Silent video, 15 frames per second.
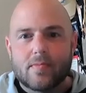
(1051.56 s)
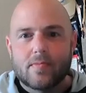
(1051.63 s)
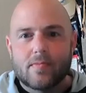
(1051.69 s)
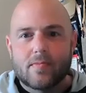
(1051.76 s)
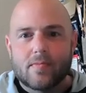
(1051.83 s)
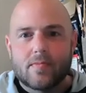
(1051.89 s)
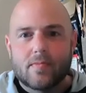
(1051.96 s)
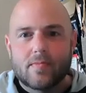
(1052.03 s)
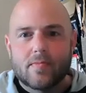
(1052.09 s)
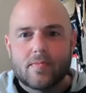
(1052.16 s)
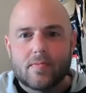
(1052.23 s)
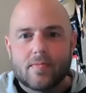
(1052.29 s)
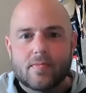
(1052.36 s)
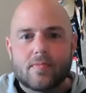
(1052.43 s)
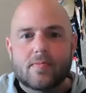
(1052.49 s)

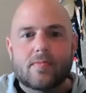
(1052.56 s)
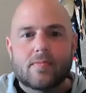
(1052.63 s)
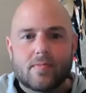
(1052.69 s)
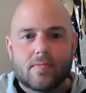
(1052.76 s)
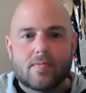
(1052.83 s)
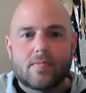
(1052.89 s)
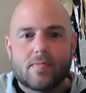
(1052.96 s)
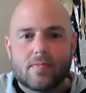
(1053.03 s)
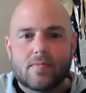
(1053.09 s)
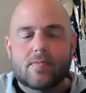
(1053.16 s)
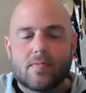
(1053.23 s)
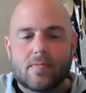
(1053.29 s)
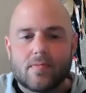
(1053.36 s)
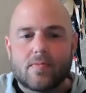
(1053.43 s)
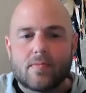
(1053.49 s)

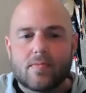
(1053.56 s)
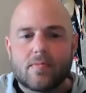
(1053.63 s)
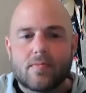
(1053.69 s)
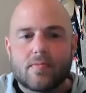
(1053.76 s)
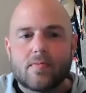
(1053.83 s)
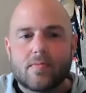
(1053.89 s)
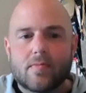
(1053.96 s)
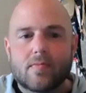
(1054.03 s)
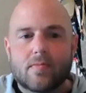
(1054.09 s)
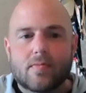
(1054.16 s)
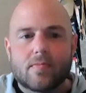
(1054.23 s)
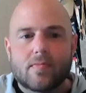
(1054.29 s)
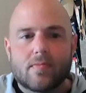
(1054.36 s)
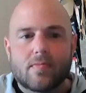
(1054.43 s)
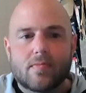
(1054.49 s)

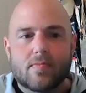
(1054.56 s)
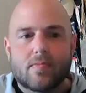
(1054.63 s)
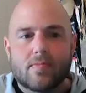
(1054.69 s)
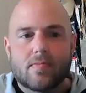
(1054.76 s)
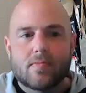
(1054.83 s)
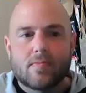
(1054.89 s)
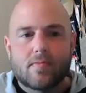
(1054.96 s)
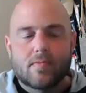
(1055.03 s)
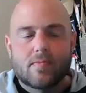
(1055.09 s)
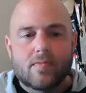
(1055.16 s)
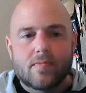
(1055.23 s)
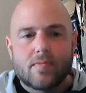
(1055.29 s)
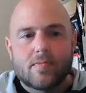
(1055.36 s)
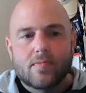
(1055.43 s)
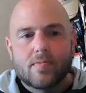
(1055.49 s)

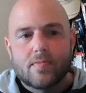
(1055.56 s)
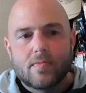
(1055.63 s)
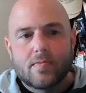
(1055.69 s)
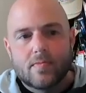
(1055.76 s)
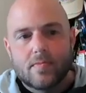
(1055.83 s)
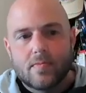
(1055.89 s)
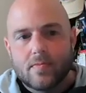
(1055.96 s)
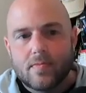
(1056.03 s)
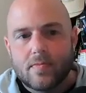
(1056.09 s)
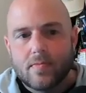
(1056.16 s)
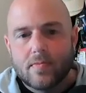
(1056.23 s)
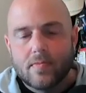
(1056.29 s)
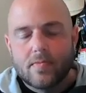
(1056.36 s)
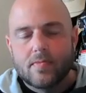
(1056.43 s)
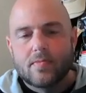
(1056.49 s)

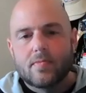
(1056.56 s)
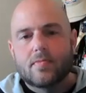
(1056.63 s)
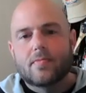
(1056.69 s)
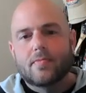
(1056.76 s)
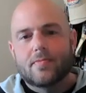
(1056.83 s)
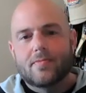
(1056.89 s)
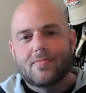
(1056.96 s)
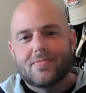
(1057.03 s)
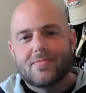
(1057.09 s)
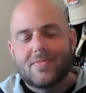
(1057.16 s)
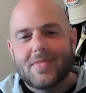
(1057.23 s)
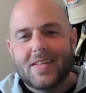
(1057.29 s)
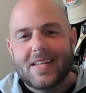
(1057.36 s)
(not speaking)